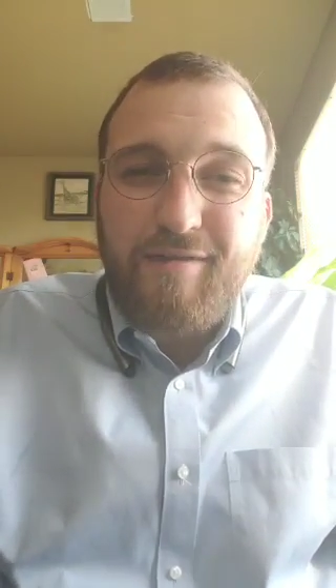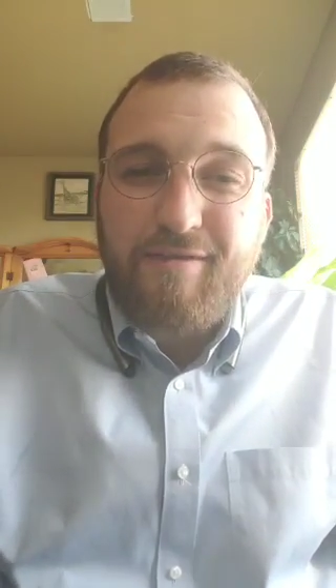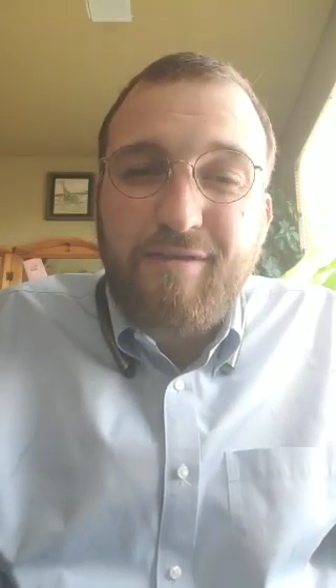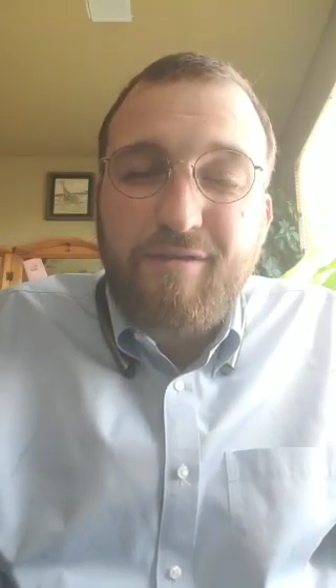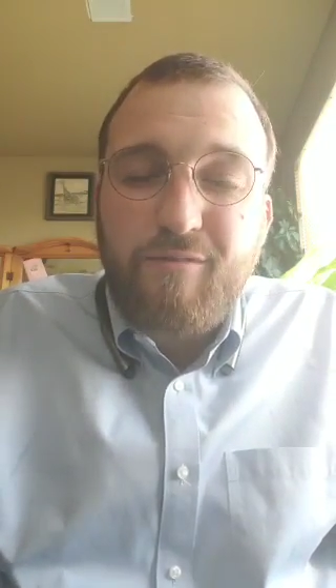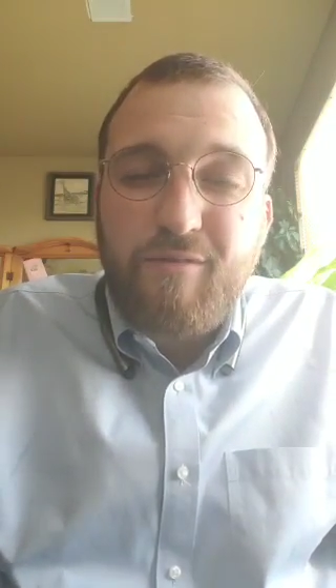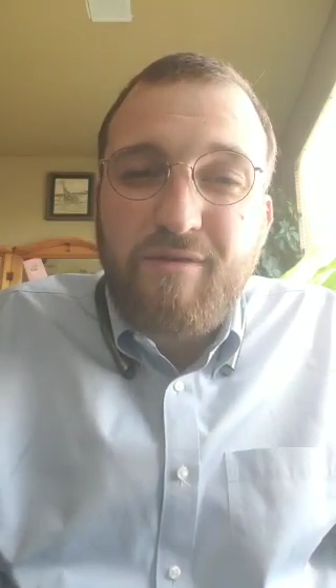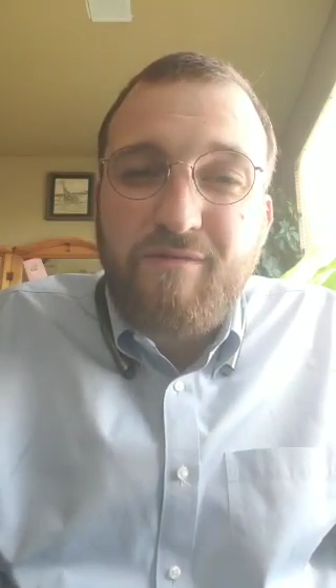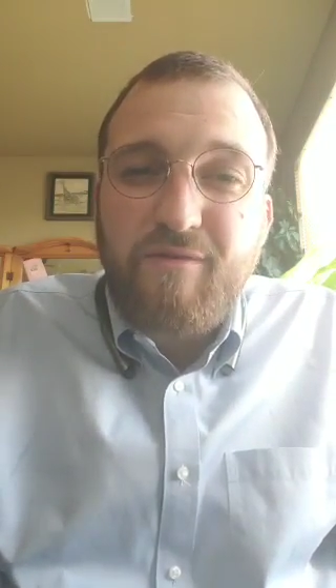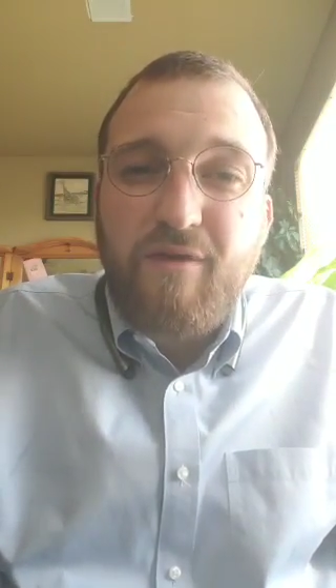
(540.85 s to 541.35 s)
I
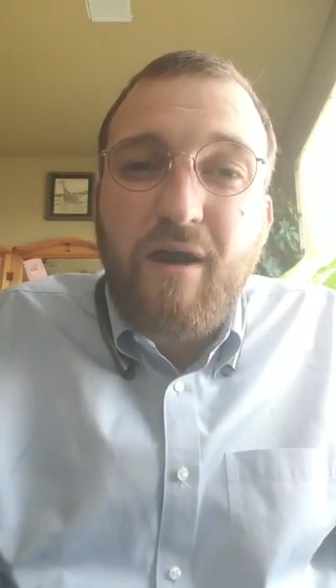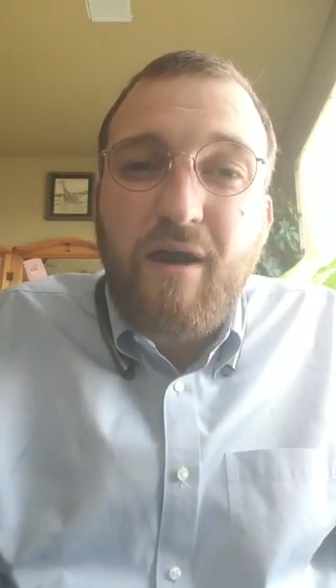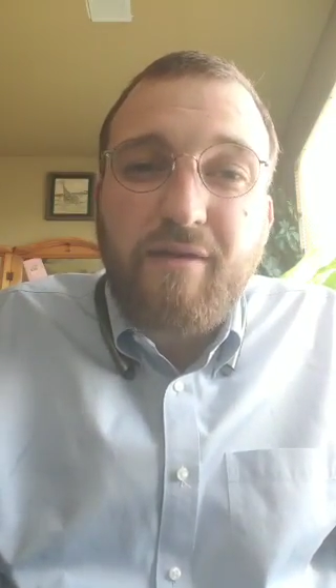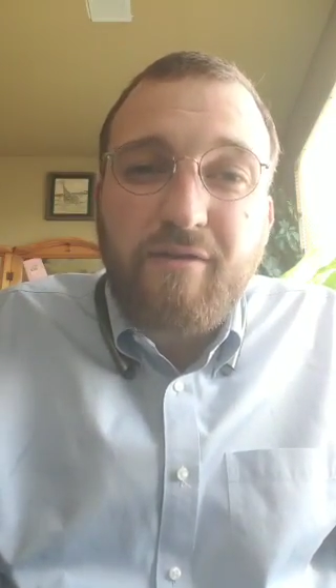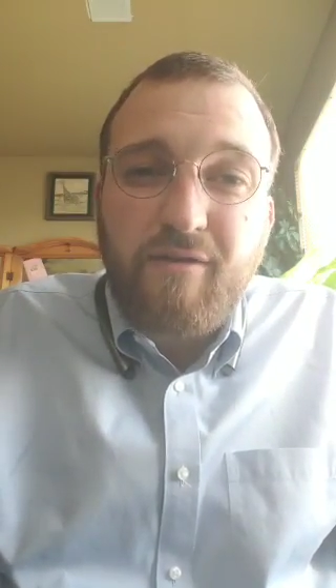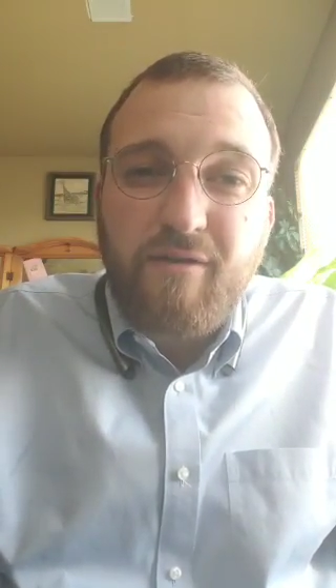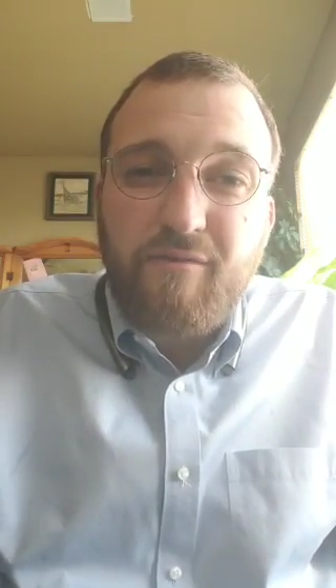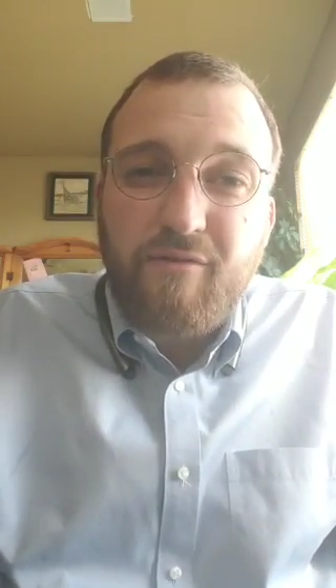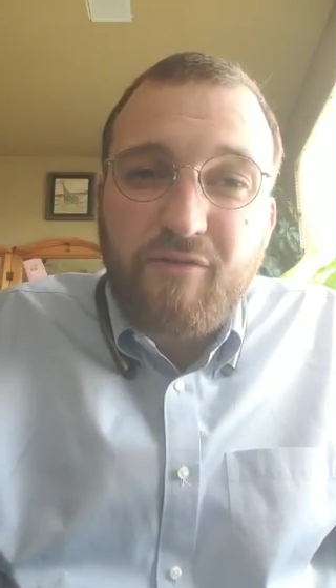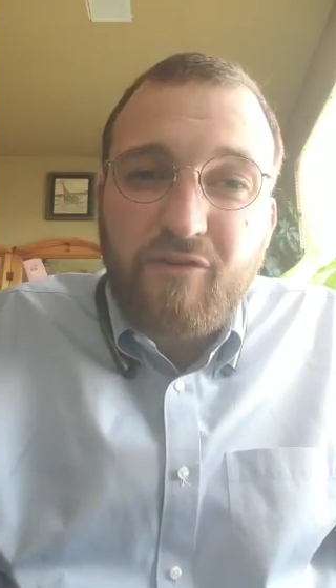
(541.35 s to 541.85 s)
think we've
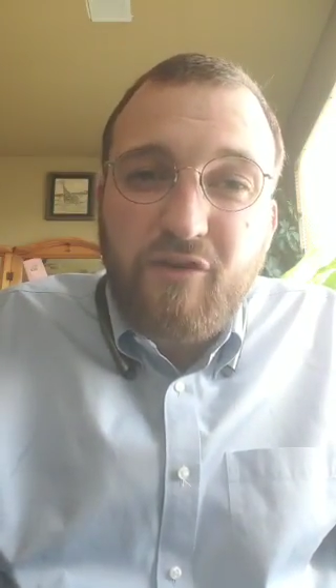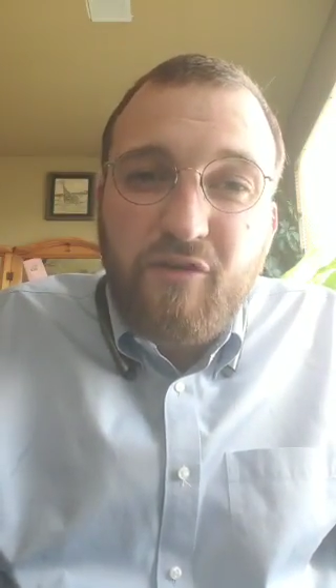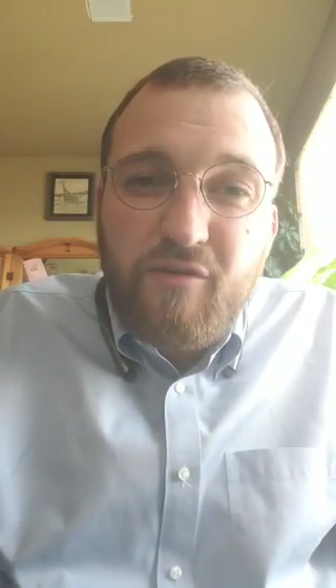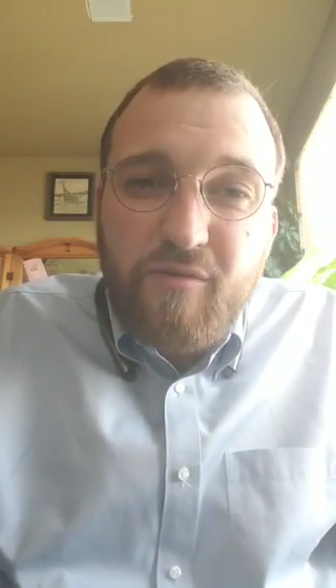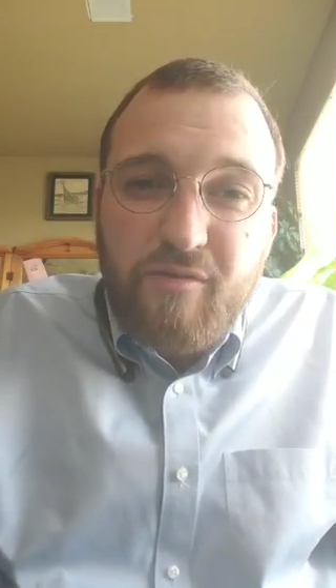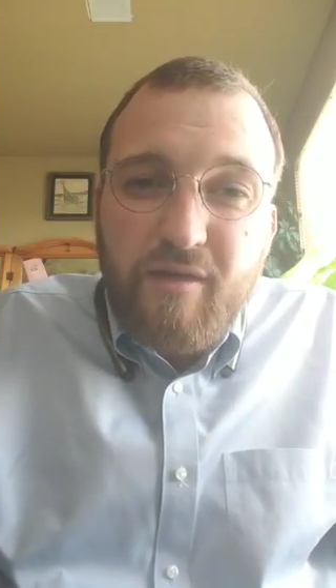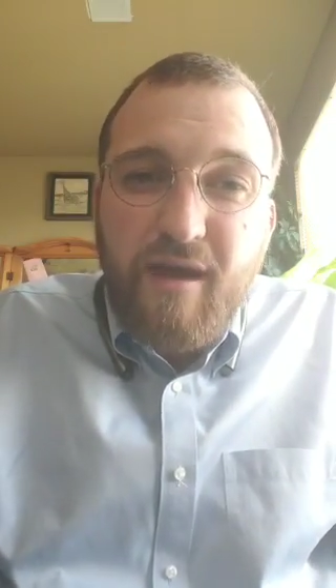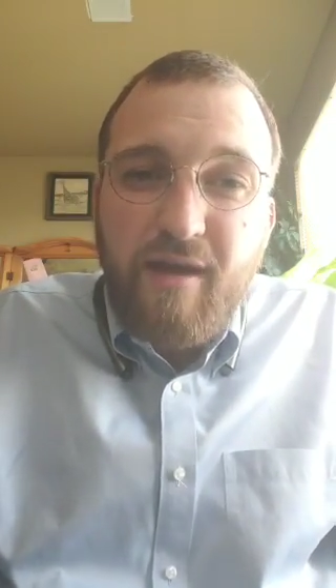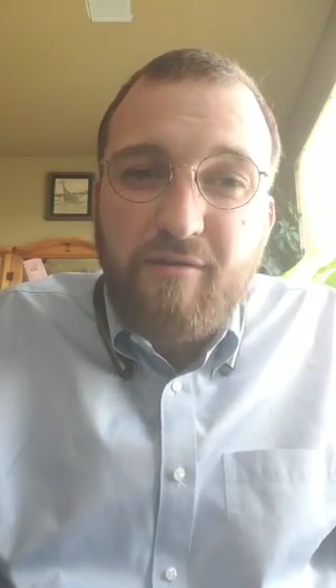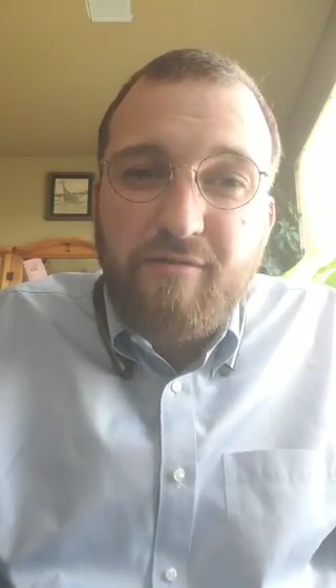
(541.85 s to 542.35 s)
gotten over
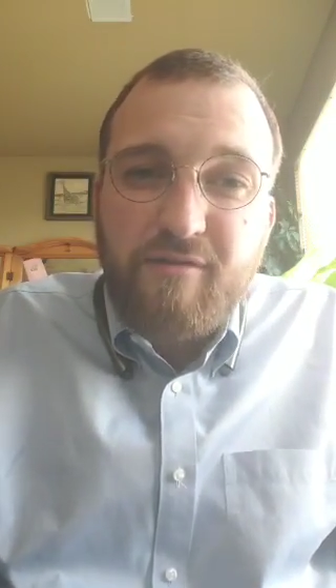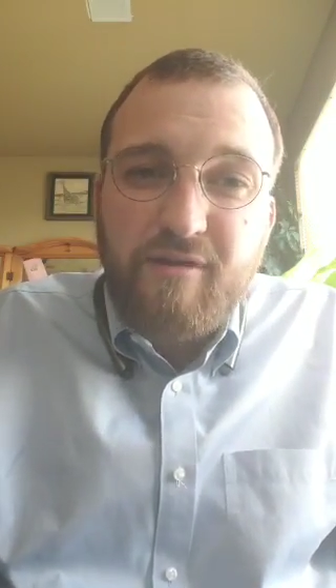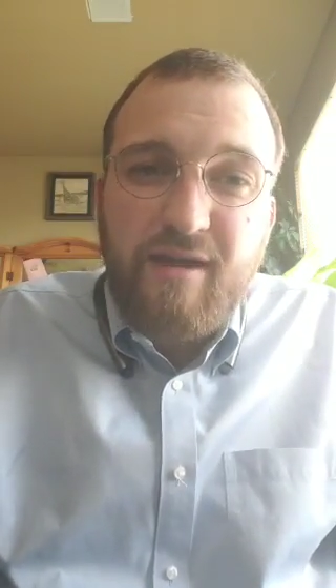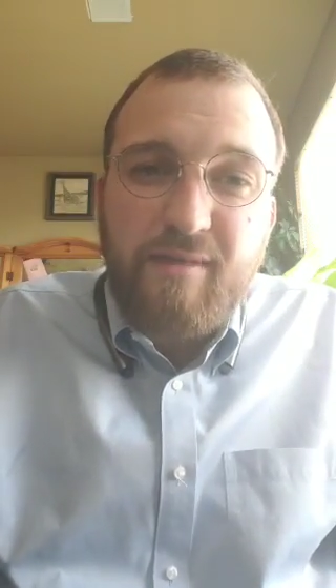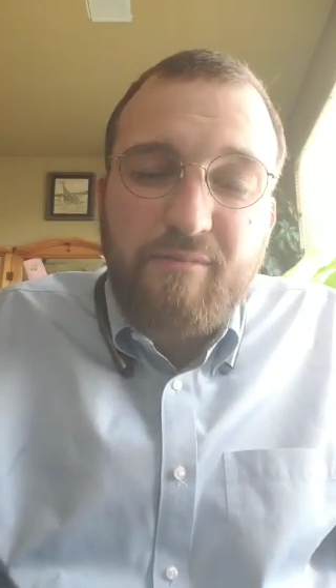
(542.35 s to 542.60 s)
2,000